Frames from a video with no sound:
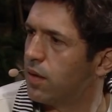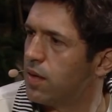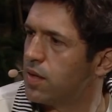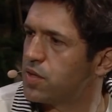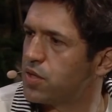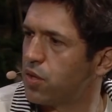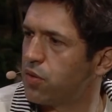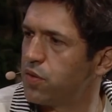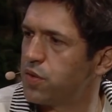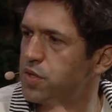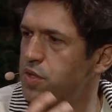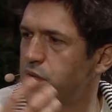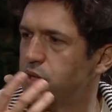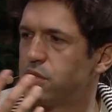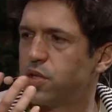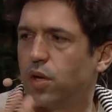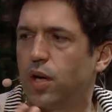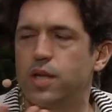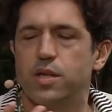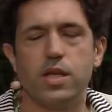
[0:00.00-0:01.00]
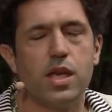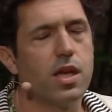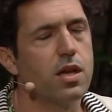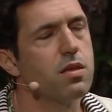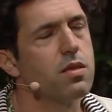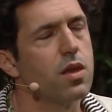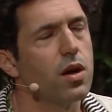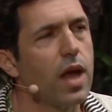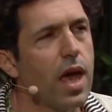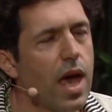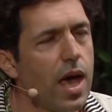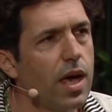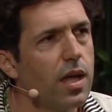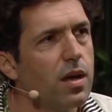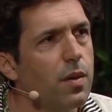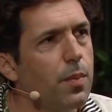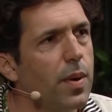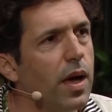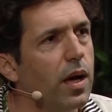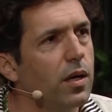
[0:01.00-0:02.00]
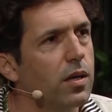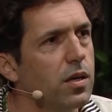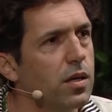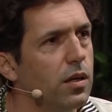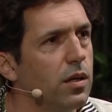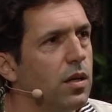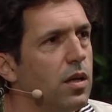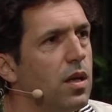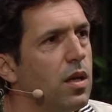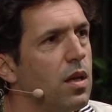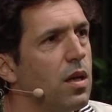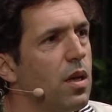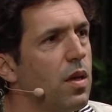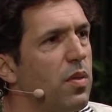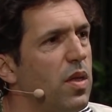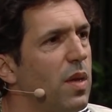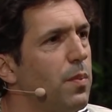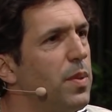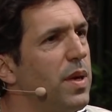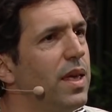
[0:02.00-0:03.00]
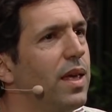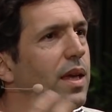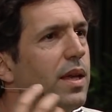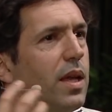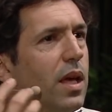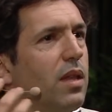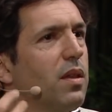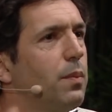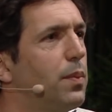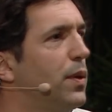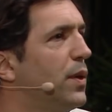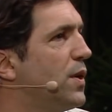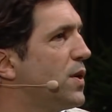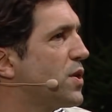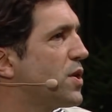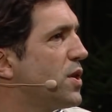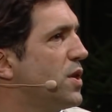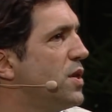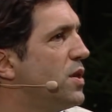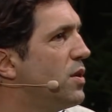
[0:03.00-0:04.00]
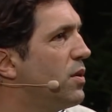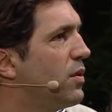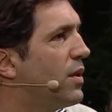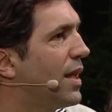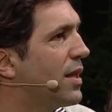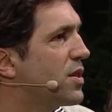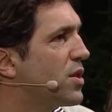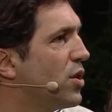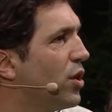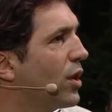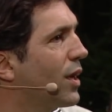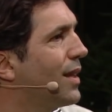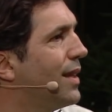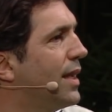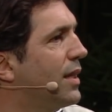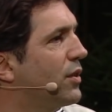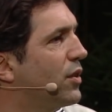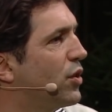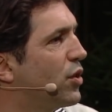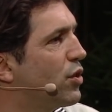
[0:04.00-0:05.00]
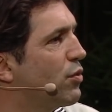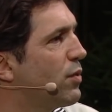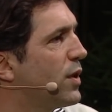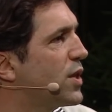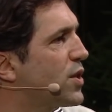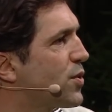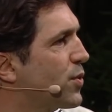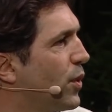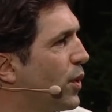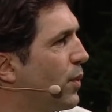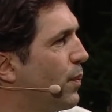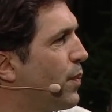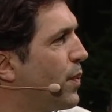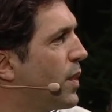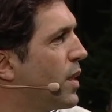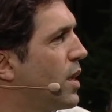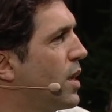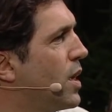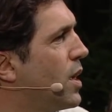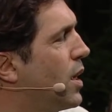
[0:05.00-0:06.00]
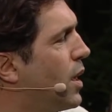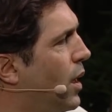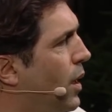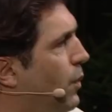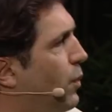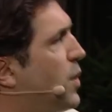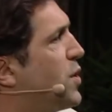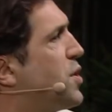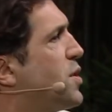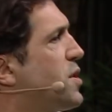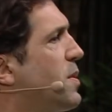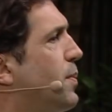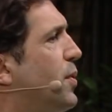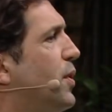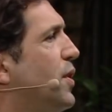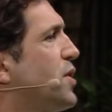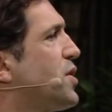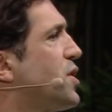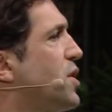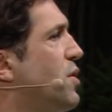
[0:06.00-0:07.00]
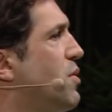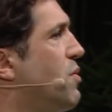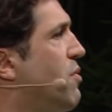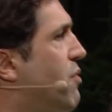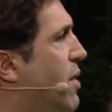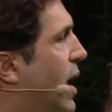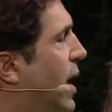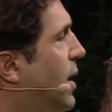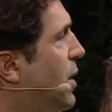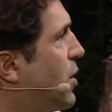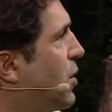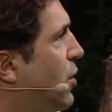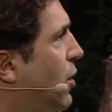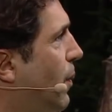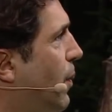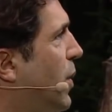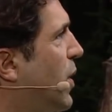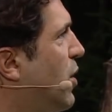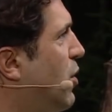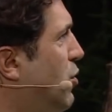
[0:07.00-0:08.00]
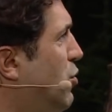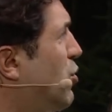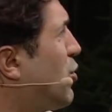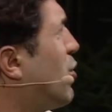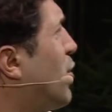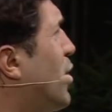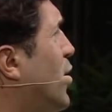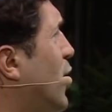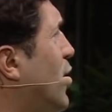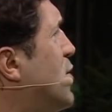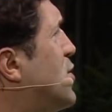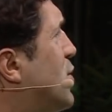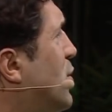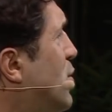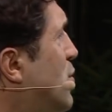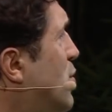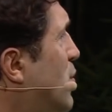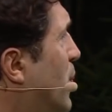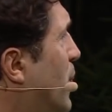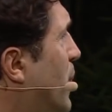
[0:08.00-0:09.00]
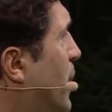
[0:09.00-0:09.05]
So there's this idea that I had about there being another person that's not connected to the restaurant, which is a person that you could go to,